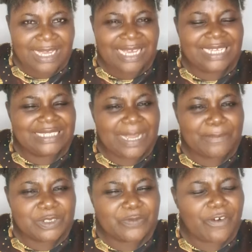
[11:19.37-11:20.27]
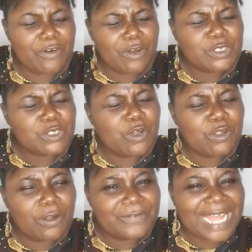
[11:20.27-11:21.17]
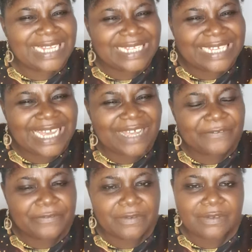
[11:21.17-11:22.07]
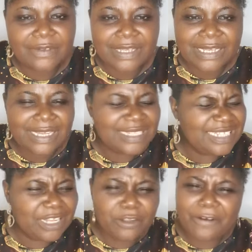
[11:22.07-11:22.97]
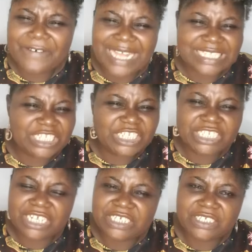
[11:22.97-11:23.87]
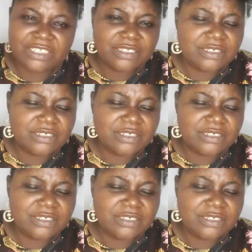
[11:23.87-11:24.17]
He demonstrated for God so love that He gave. The love hasn't changed.